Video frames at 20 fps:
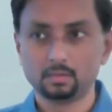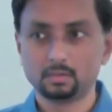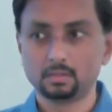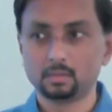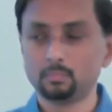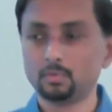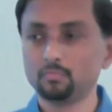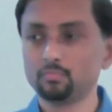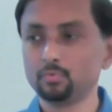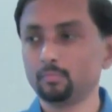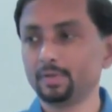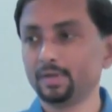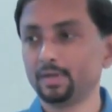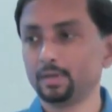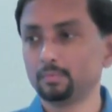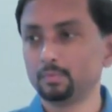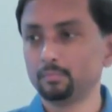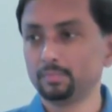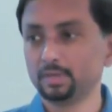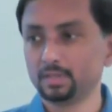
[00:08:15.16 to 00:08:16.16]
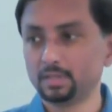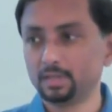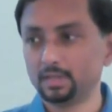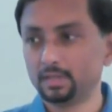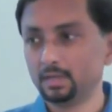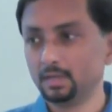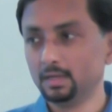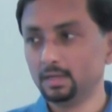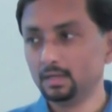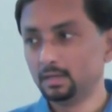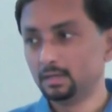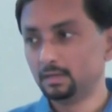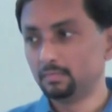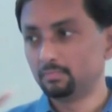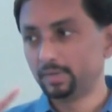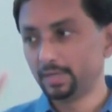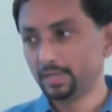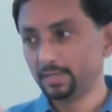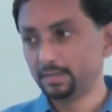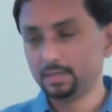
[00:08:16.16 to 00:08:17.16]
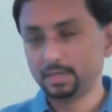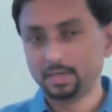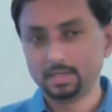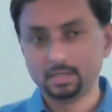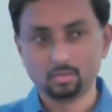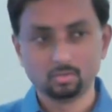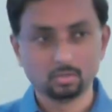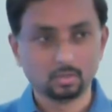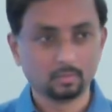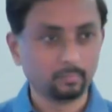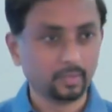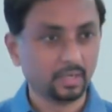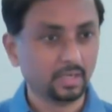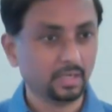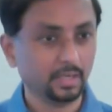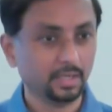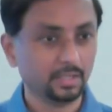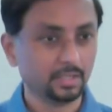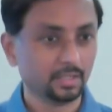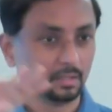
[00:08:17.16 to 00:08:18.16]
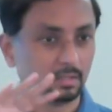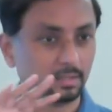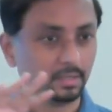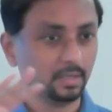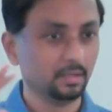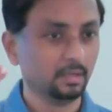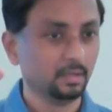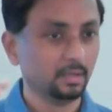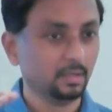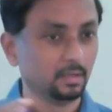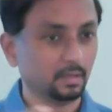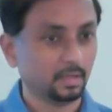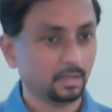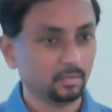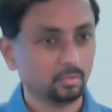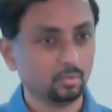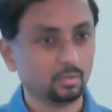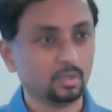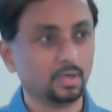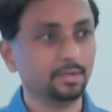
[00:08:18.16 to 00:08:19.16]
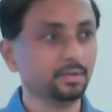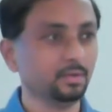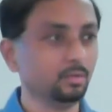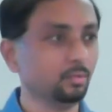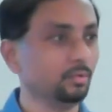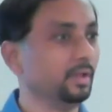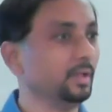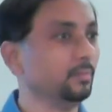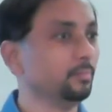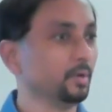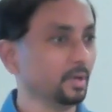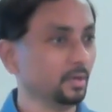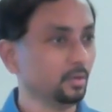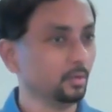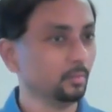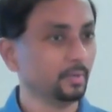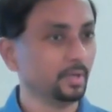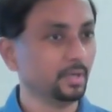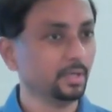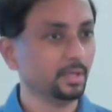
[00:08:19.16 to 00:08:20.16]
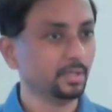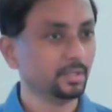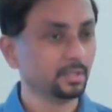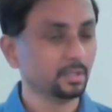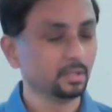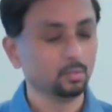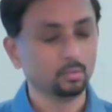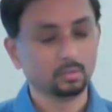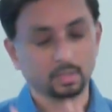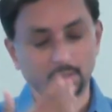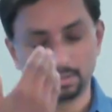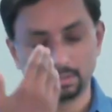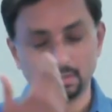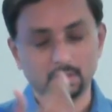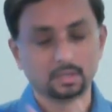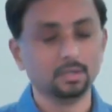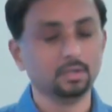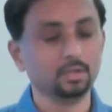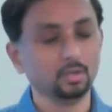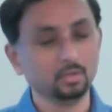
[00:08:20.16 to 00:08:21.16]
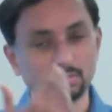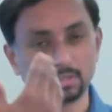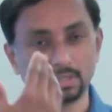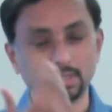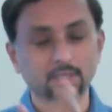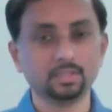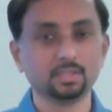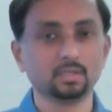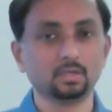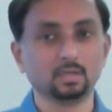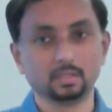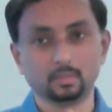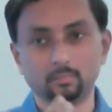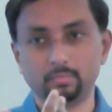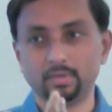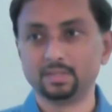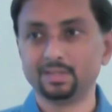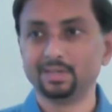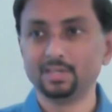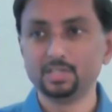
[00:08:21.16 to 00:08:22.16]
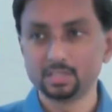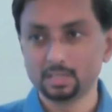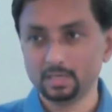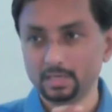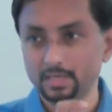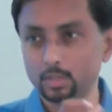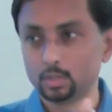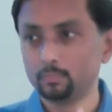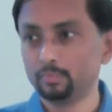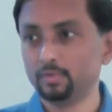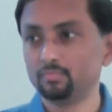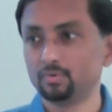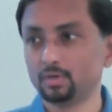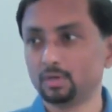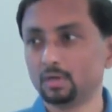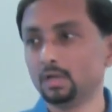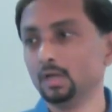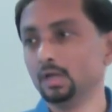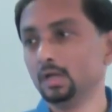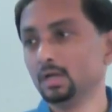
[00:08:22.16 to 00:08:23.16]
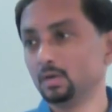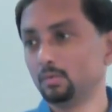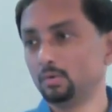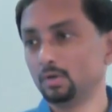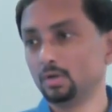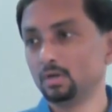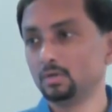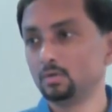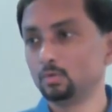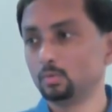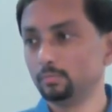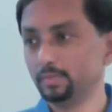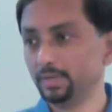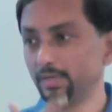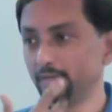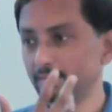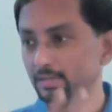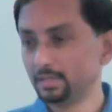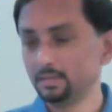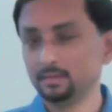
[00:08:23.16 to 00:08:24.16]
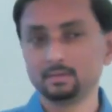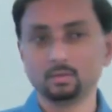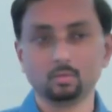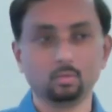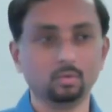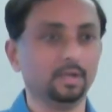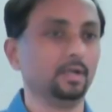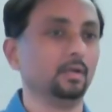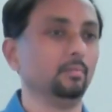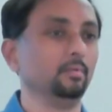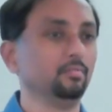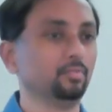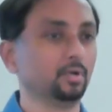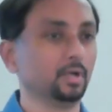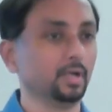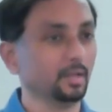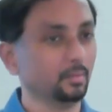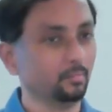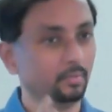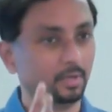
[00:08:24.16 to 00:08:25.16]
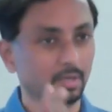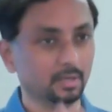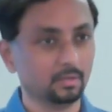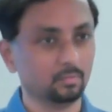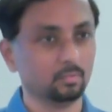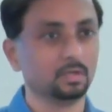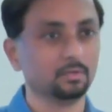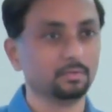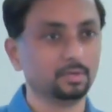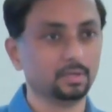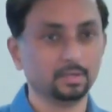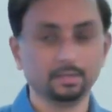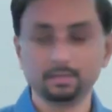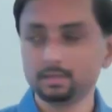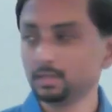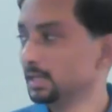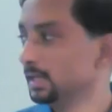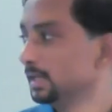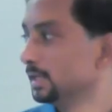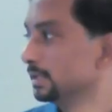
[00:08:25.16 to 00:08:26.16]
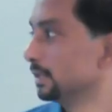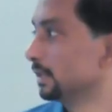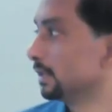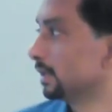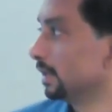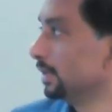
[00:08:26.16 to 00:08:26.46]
some of you might remember the 5 stages of meditation, right? As you continue deeper into meditation, you continuous attention on the breath. Initially, it will be for 1 or 2 minutes, then slowly it will be for 10 minutes, whatever it is. That